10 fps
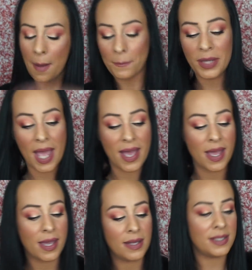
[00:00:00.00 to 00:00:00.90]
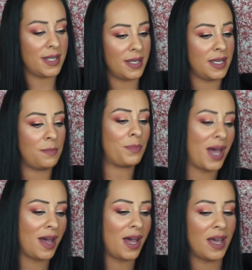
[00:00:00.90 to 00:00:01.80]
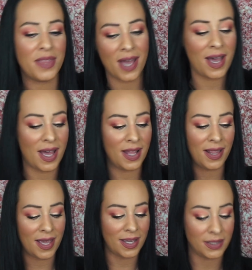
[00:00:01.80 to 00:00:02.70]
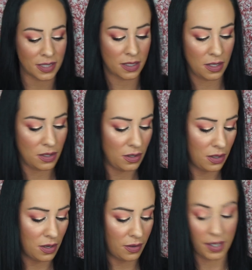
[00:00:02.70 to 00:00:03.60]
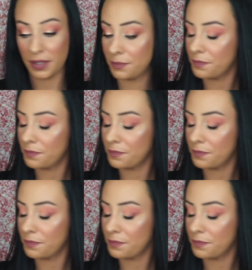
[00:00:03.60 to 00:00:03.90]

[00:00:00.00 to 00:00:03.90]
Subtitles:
Blinded by the highlight. Okay.